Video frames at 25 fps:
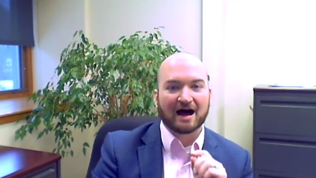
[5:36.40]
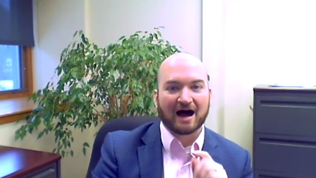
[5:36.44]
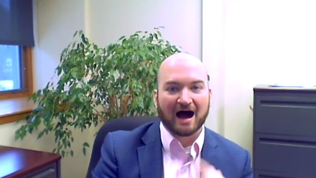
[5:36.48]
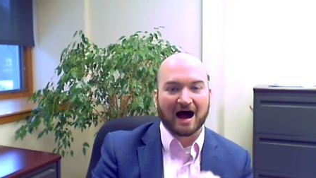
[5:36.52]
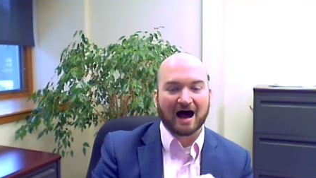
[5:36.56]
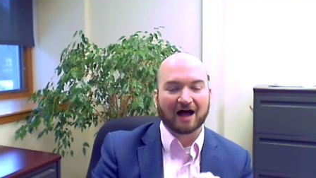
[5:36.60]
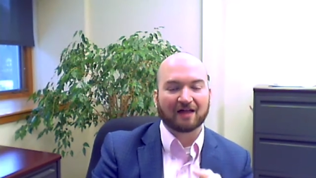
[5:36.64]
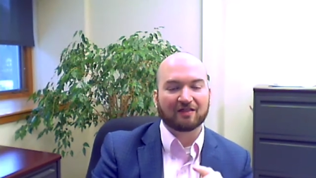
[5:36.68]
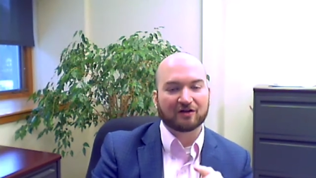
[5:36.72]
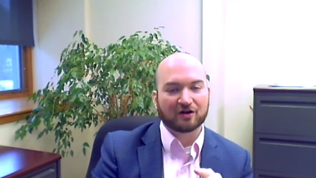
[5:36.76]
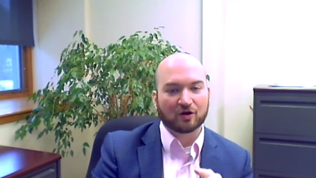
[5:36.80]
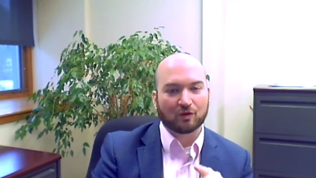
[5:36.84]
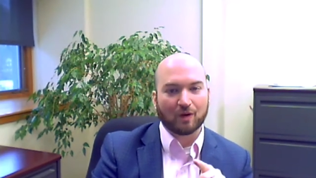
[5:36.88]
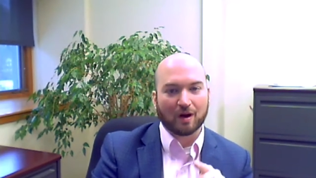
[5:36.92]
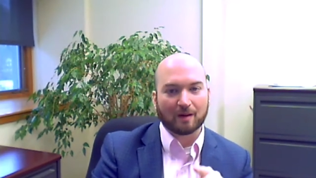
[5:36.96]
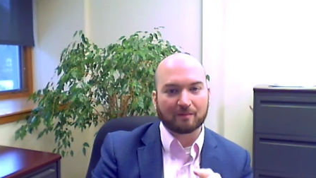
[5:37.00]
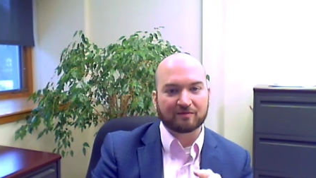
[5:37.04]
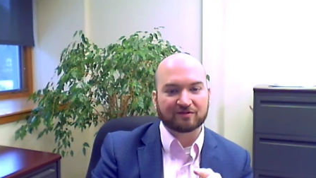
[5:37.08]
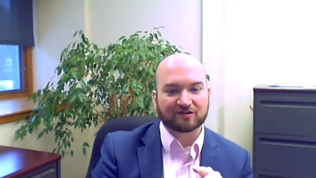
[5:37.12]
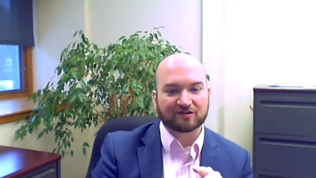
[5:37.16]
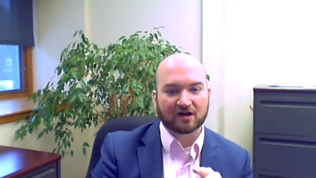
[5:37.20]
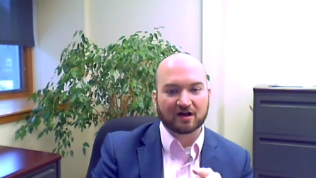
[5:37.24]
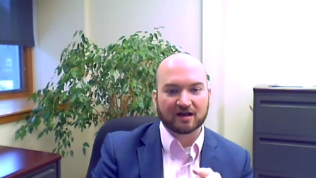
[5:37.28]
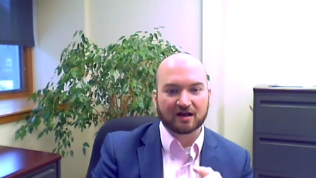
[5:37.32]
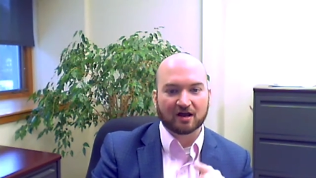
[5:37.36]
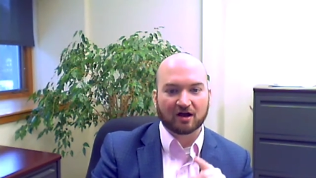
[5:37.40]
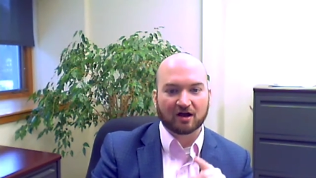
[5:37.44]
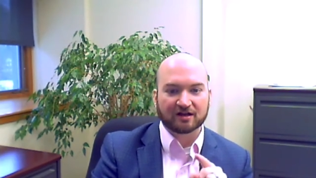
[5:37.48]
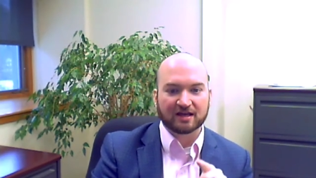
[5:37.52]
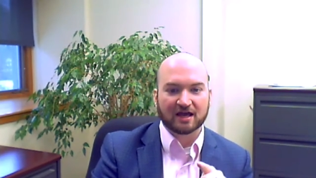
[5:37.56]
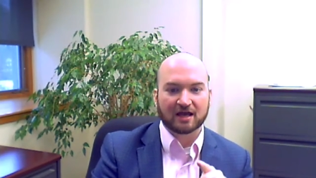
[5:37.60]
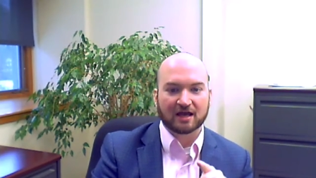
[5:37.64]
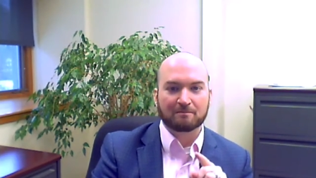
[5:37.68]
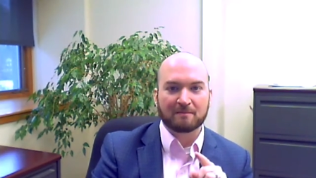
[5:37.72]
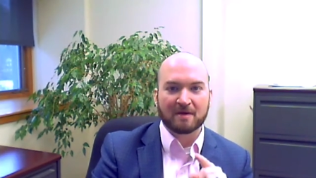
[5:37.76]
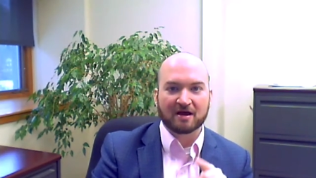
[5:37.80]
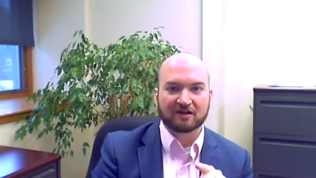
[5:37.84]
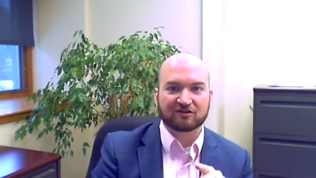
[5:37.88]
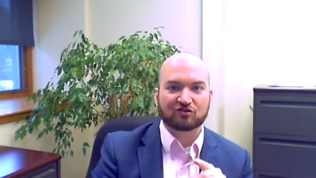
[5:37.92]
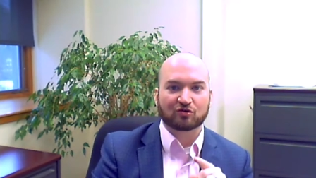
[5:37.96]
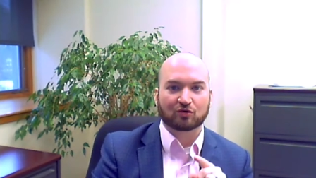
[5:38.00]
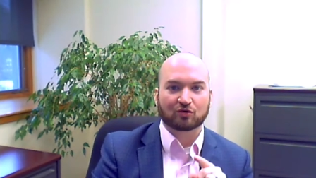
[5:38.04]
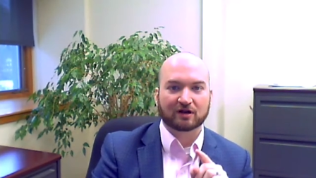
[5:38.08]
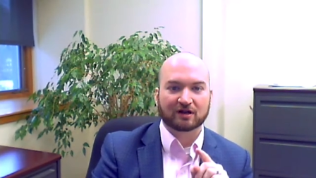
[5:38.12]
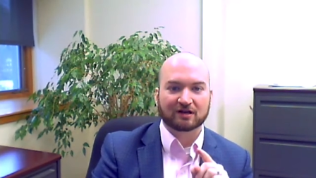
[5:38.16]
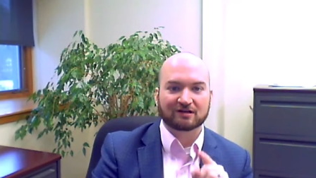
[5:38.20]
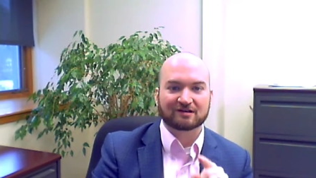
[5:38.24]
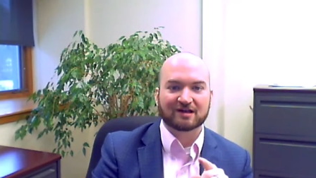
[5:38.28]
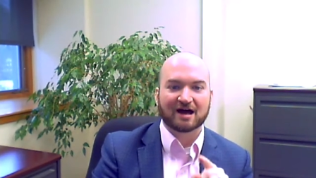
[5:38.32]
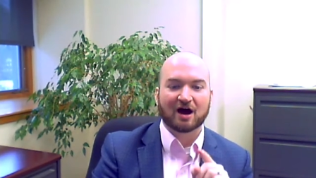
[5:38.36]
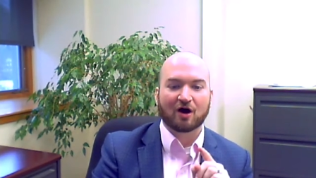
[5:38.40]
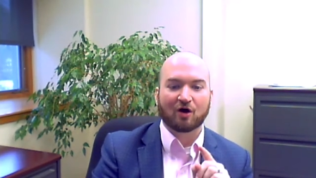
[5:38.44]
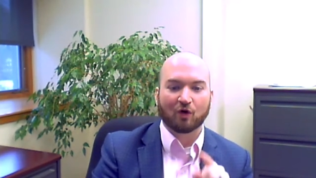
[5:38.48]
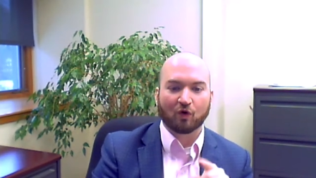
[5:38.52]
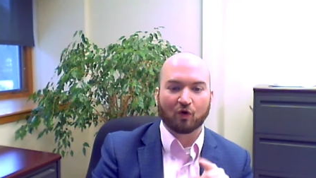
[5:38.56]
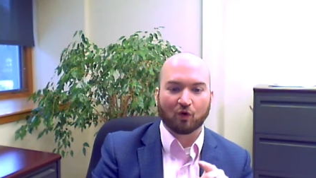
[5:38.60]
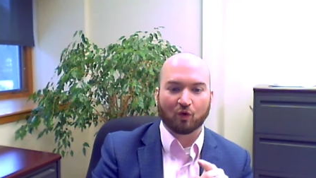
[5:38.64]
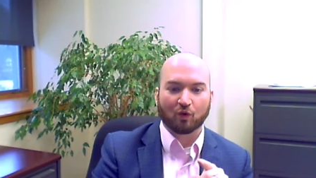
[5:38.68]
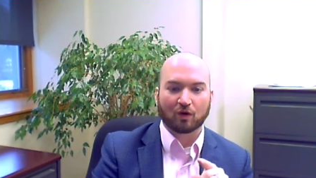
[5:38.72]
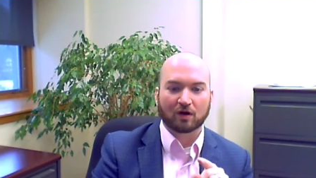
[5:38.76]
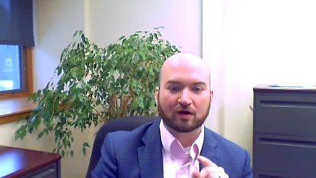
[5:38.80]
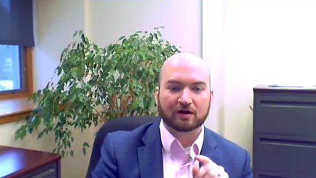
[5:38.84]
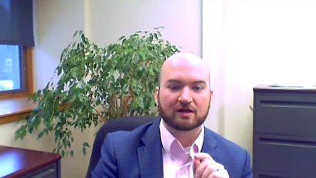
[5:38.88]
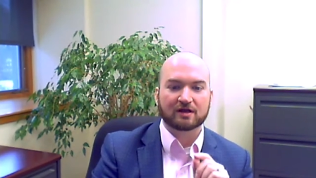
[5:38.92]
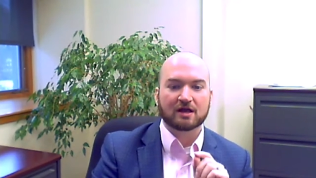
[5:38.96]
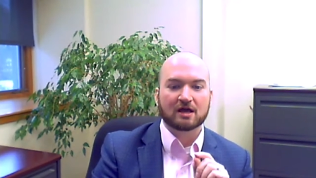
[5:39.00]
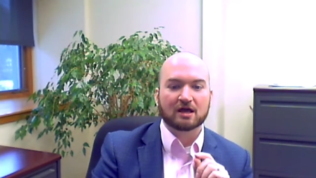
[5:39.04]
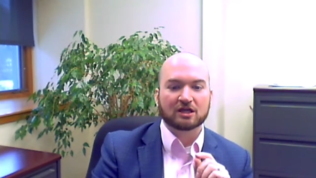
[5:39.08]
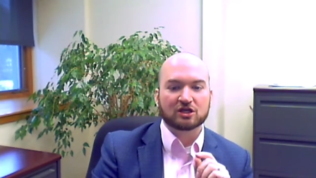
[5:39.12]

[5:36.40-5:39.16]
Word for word: On their website, again, mentoring.org,